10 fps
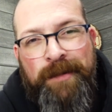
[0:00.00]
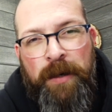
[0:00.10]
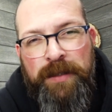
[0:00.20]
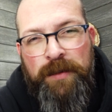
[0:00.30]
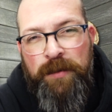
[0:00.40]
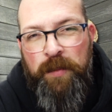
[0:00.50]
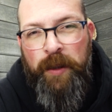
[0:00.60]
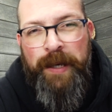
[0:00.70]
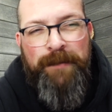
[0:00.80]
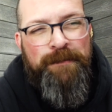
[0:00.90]
Chrysler's
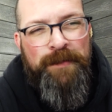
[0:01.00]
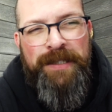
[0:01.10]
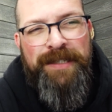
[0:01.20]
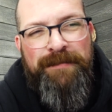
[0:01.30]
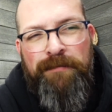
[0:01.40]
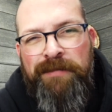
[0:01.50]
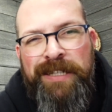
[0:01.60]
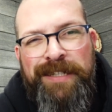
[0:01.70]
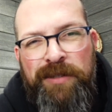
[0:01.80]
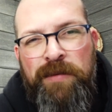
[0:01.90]
brand, didn't
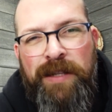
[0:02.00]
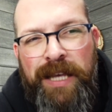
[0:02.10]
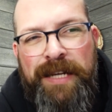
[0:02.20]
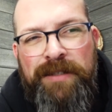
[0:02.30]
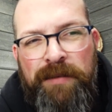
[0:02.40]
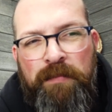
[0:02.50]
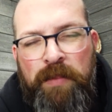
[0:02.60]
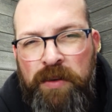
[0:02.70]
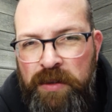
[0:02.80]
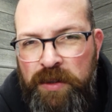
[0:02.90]
really do a lot to
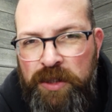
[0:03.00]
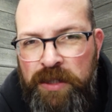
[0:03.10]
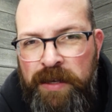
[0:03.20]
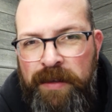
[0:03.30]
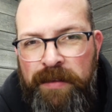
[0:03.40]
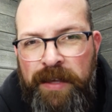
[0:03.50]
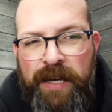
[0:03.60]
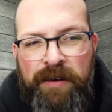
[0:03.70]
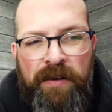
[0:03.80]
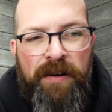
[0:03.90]
push
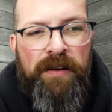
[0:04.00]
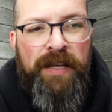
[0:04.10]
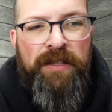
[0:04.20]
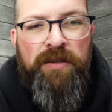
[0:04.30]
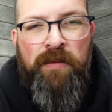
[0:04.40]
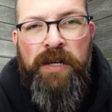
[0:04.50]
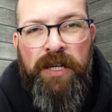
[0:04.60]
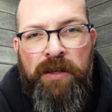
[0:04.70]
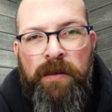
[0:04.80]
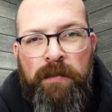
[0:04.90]
that car into what
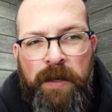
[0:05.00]
it could